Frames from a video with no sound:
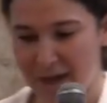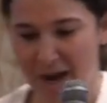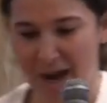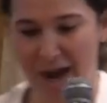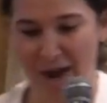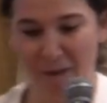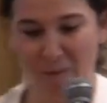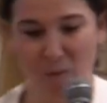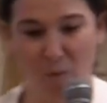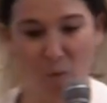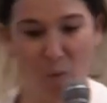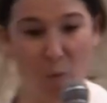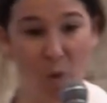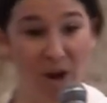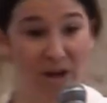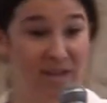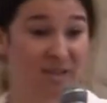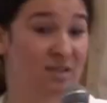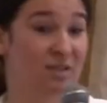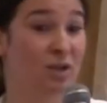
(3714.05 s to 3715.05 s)
um,
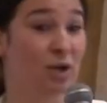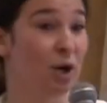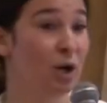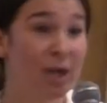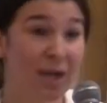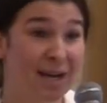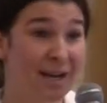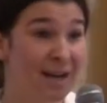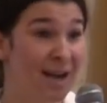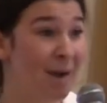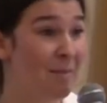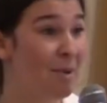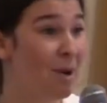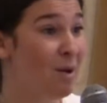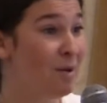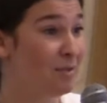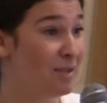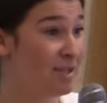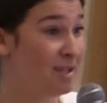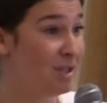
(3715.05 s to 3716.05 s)
what is good
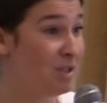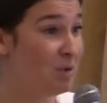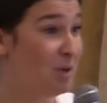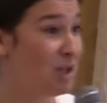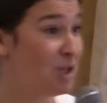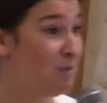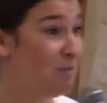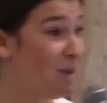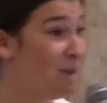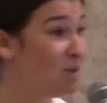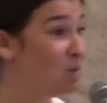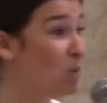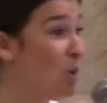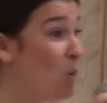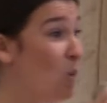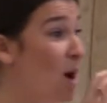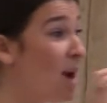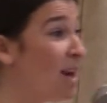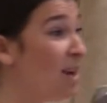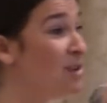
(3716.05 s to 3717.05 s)
about the situation because we
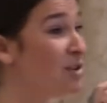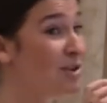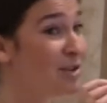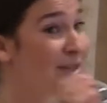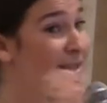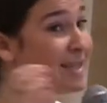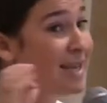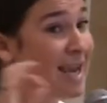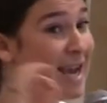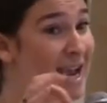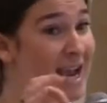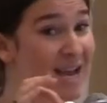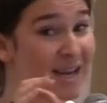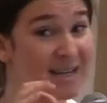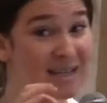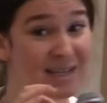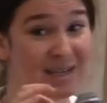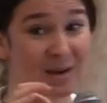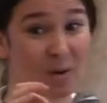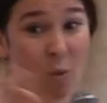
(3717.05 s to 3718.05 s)
want to
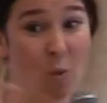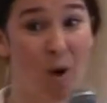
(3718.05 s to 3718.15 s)
understand